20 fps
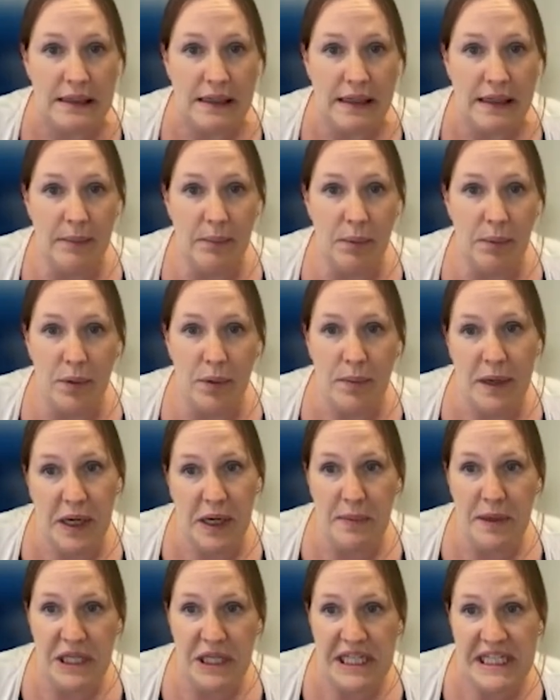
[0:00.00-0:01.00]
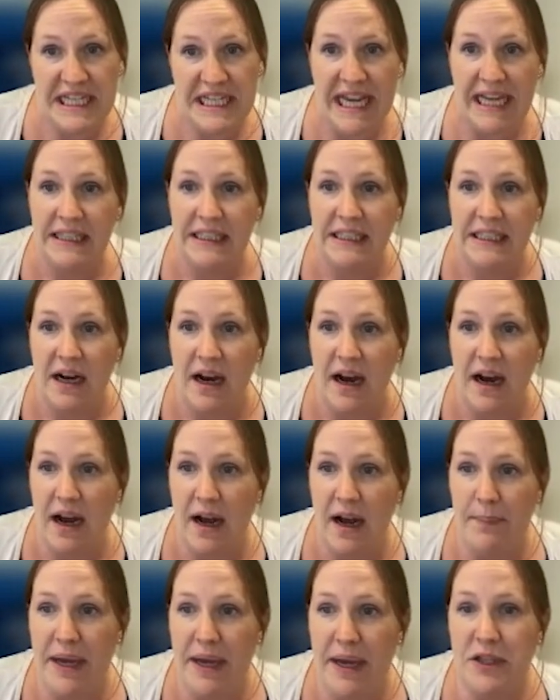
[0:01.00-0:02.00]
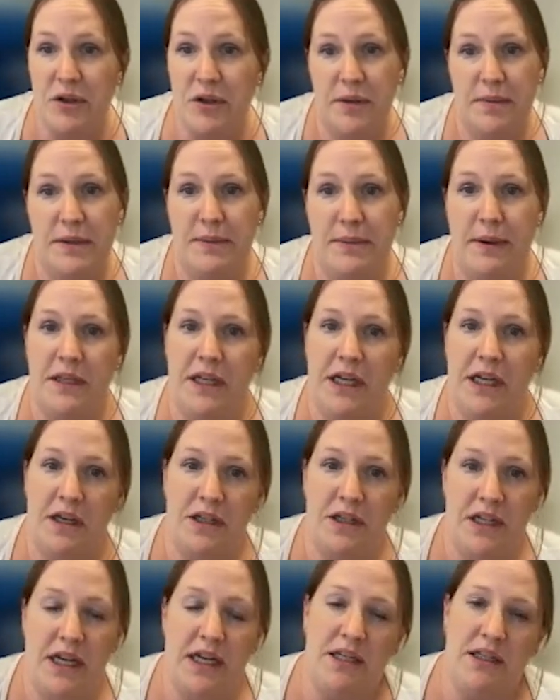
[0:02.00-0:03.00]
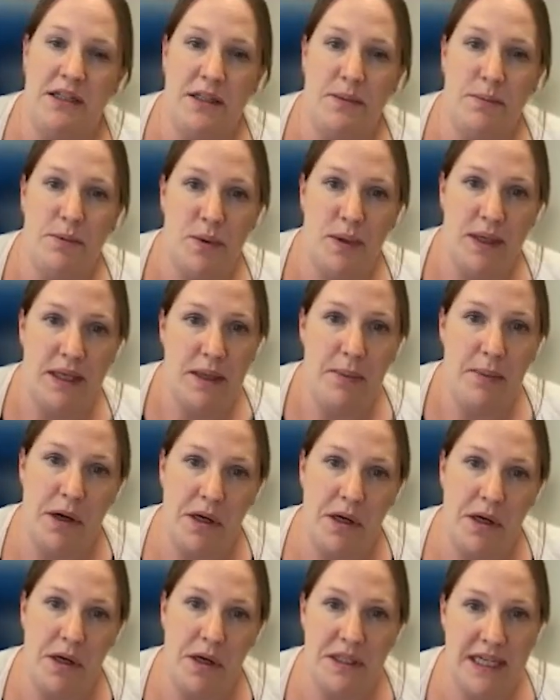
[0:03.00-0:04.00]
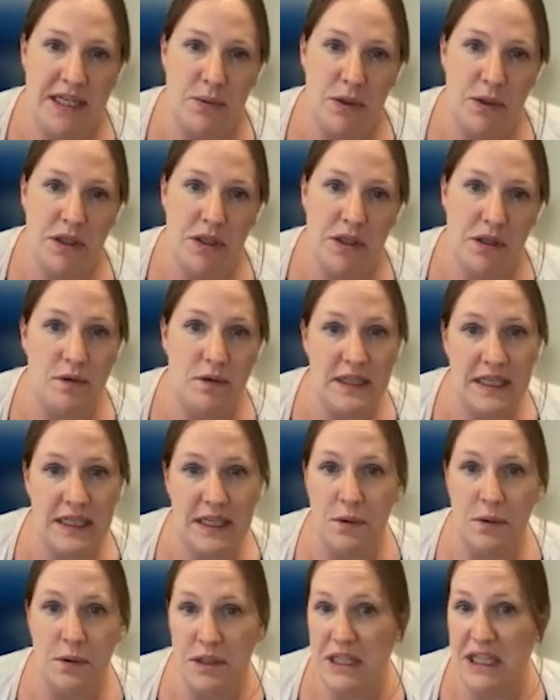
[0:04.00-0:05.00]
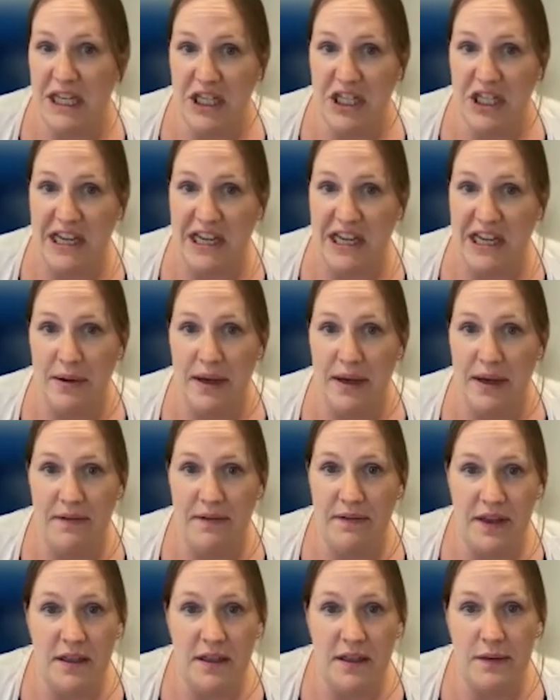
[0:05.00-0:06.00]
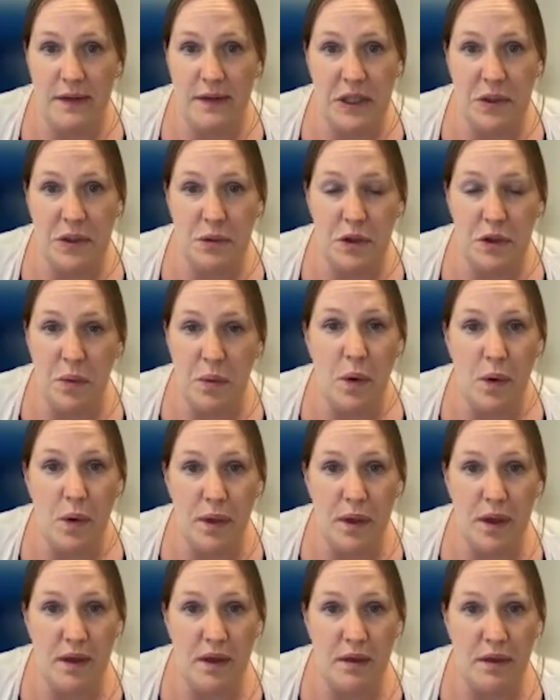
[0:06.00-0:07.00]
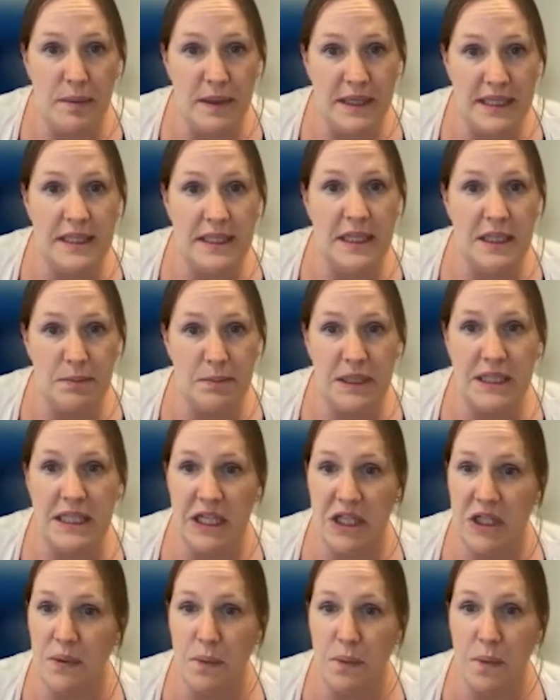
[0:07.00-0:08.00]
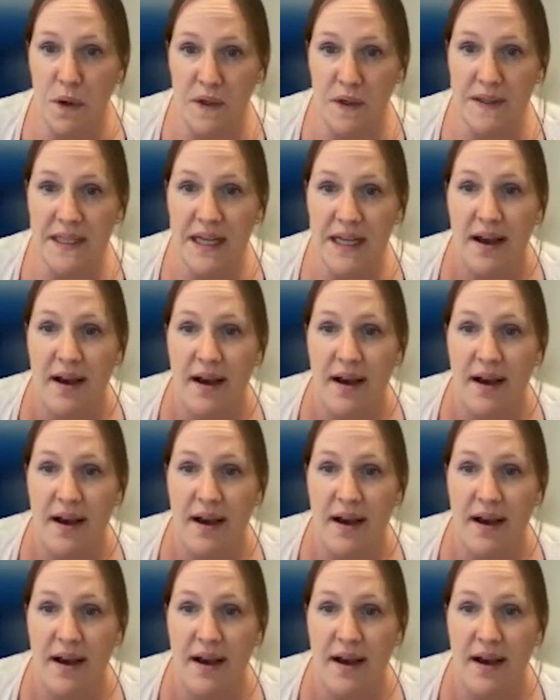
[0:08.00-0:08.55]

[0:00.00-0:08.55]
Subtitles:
employment community, and documents about negotiations between the parties, which could obviously cause an issue if the individual knew what the business's position was.